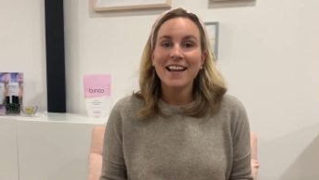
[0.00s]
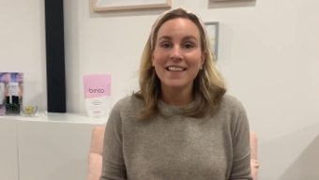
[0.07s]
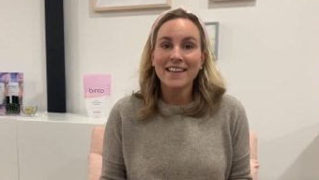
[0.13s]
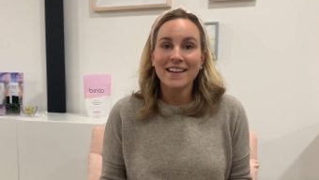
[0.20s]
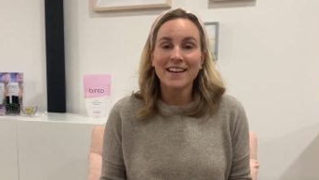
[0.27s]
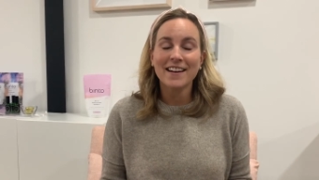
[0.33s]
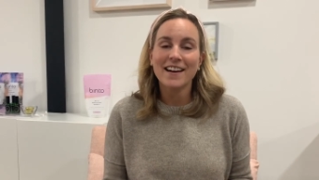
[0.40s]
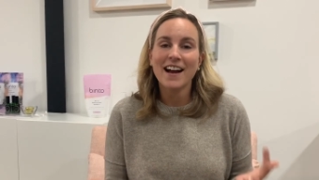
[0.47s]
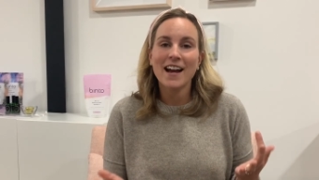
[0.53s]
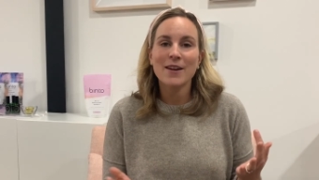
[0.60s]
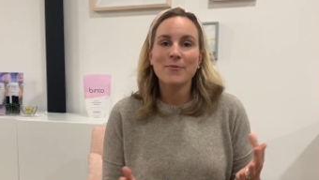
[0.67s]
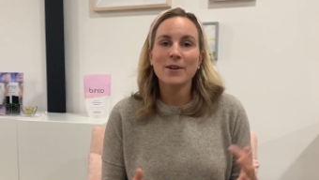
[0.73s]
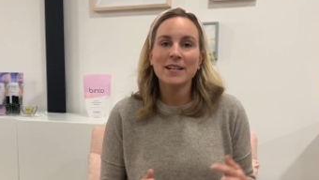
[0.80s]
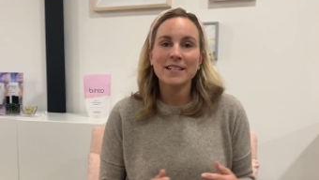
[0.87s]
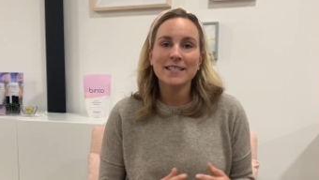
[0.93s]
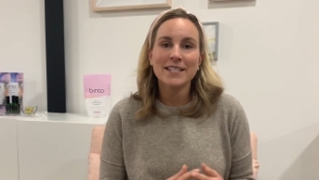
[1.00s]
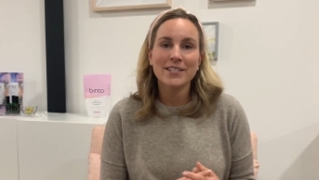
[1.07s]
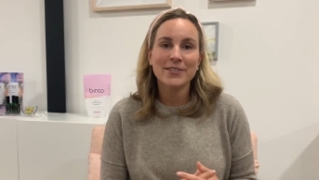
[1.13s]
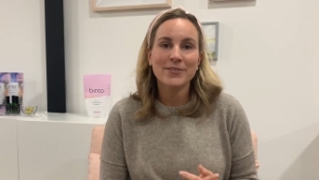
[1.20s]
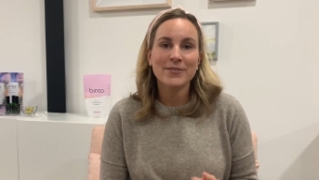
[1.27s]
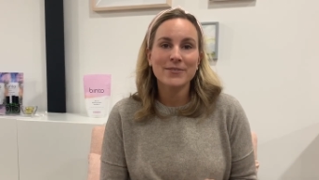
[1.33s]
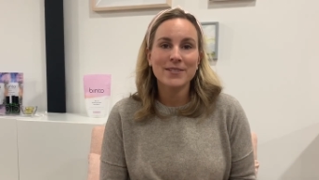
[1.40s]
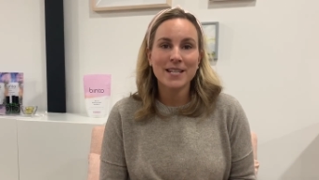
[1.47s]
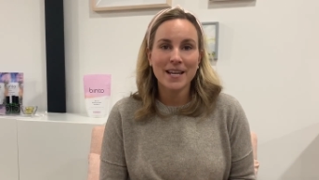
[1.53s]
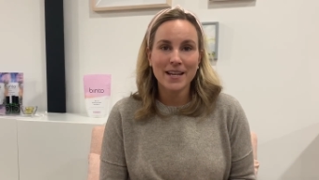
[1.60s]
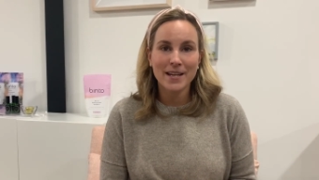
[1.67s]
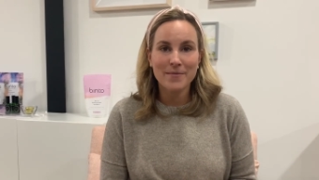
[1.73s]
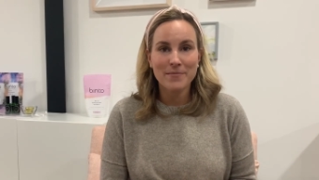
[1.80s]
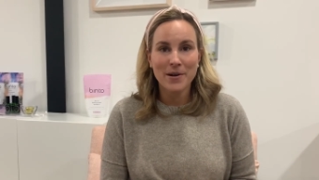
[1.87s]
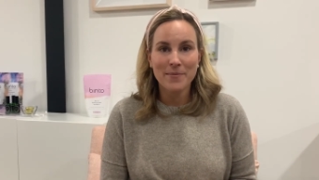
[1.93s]
Hi there. I wanted to
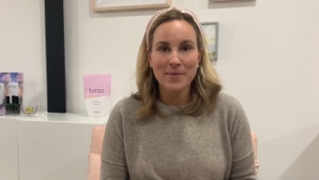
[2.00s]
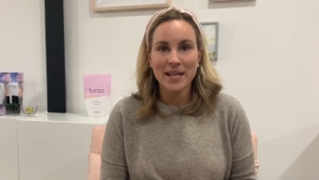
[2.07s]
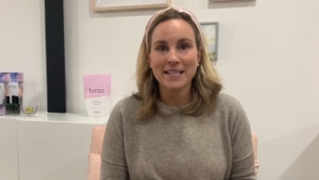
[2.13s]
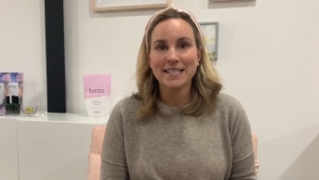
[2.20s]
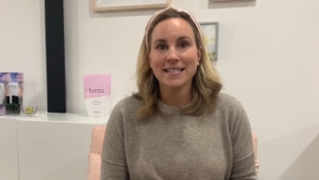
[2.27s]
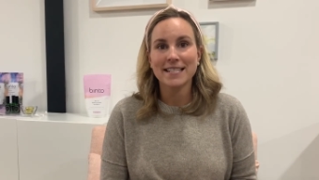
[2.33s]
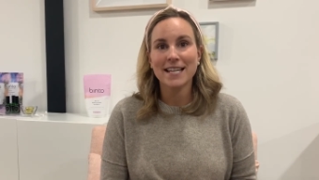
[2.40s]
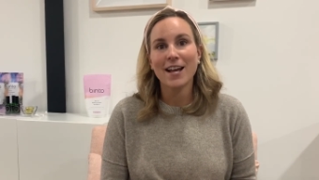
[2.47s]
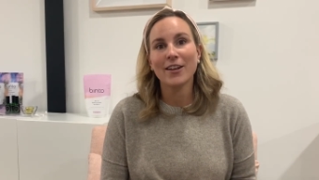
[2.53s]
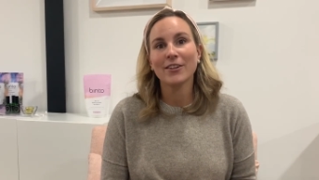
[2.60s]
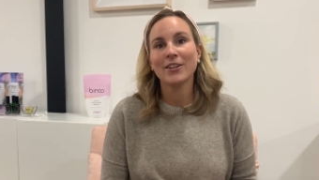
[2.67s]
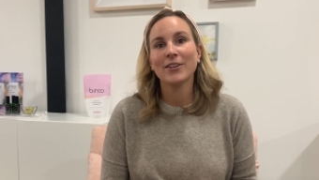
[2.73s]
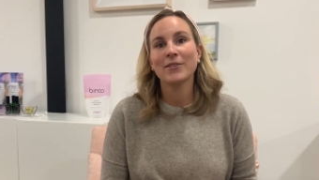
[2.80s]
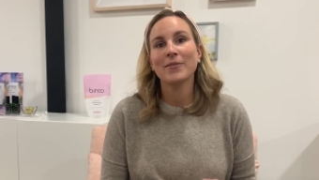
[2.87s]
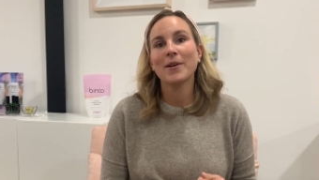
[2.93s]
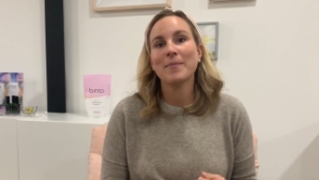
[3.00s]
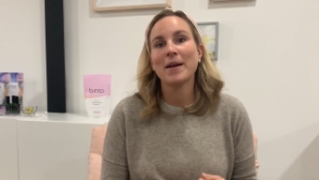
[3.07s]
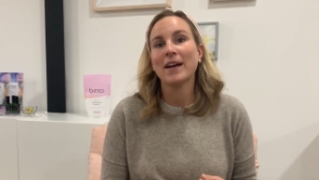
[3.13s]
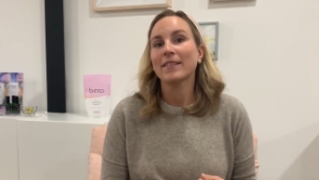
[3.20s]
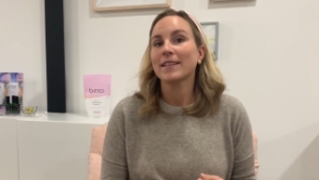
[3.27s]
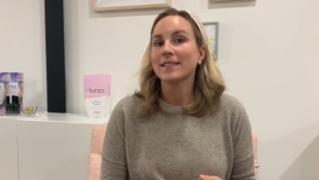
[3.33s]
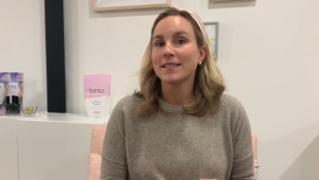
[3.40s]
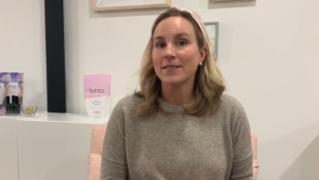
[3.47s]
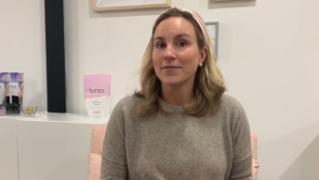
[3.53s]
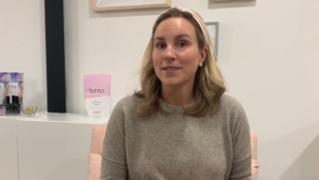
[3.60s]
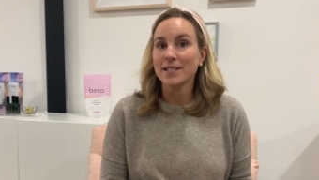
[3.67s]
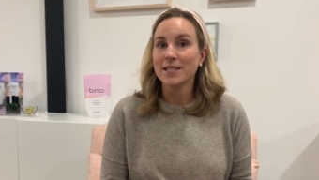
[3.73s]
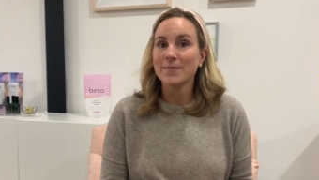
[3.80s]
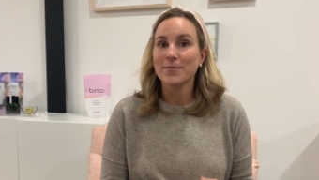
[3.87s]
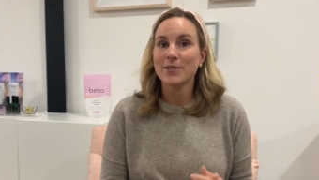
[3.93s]
take a moment to tell you about the
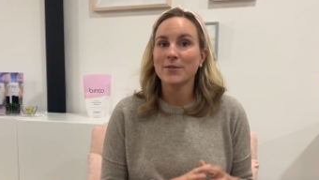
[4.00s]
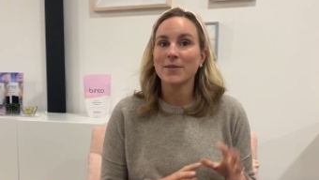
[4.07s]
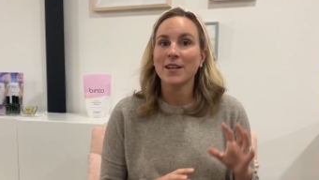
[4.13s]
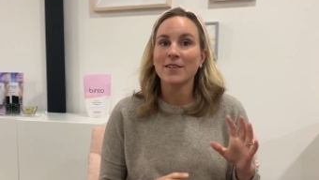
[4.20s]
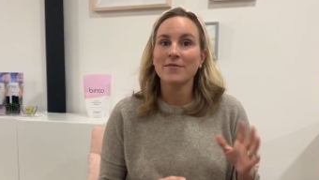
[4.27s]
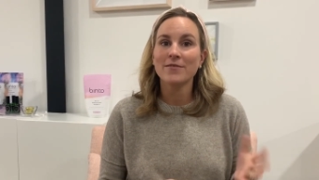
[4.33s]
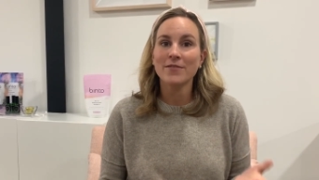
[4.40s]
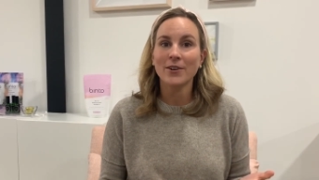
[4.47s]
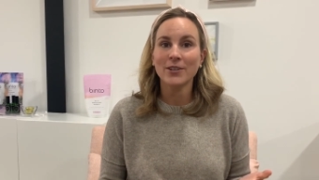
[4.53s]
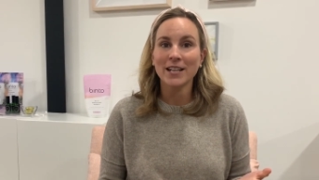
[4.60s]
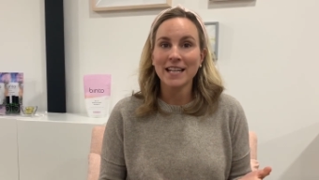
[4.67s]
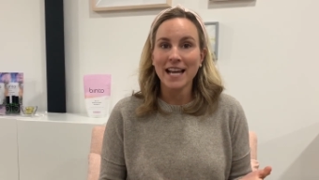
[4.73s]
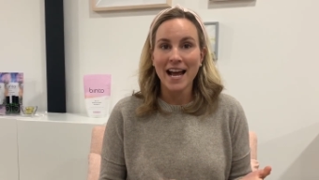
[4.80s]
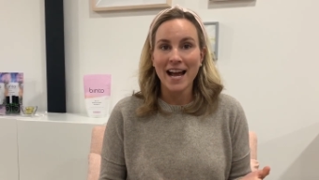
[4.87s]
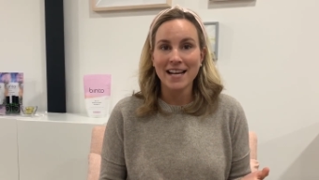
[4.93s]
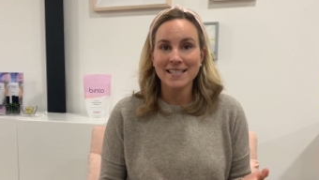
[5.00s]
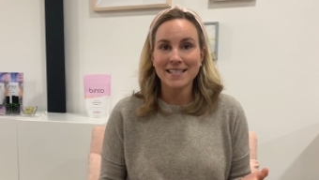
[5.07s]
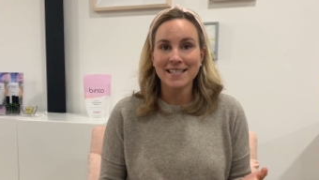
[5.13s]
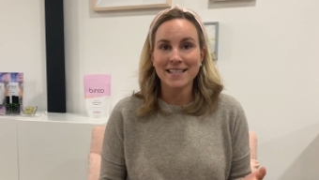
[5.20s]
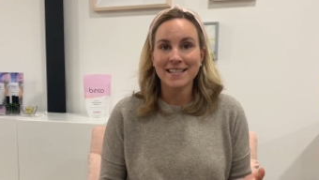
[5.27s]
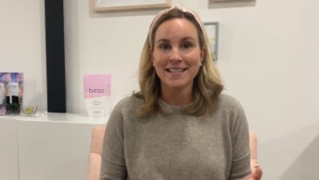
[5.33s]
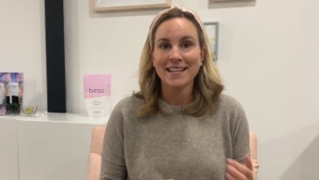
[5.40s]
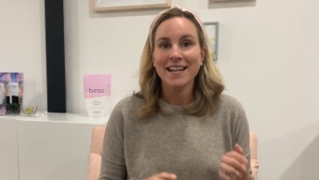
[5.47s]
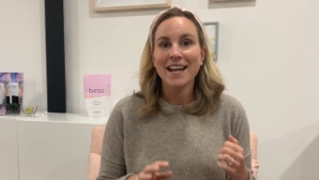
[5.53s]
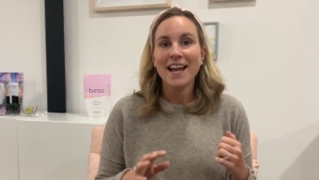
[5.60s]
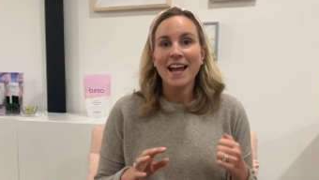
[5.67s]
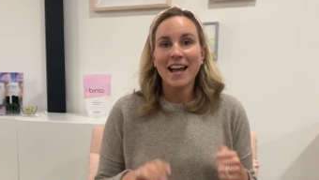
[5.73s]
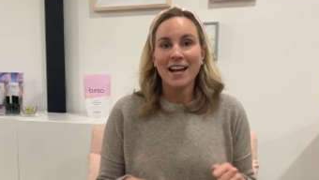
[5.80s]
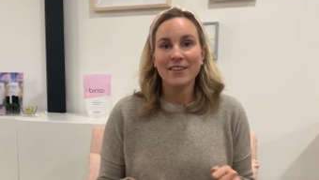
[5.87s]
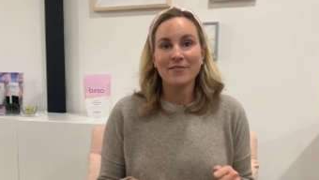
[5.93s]
difference between folic acid
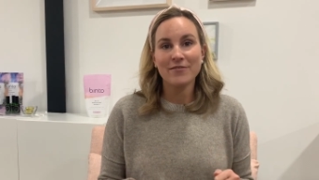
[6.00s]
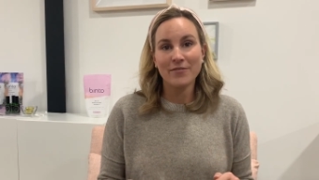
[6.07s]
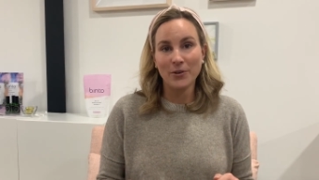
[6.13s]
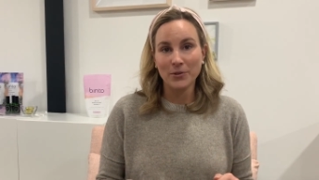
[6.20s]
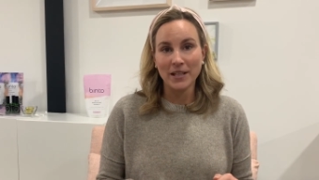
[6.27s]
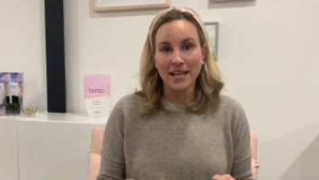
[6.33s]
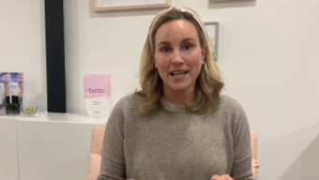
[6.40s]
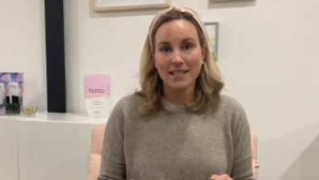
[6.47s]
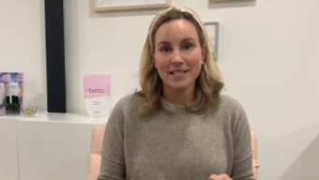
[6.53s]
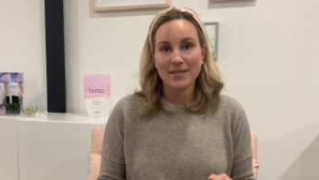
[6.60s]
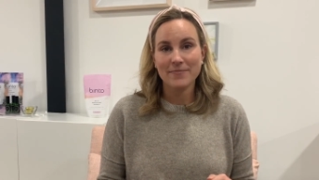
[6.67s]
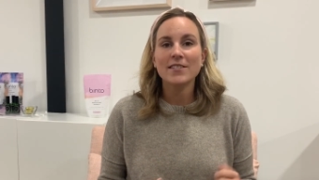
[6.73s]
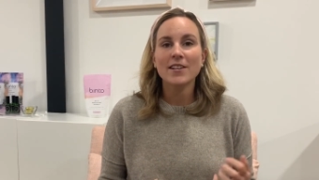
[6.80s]
and folate.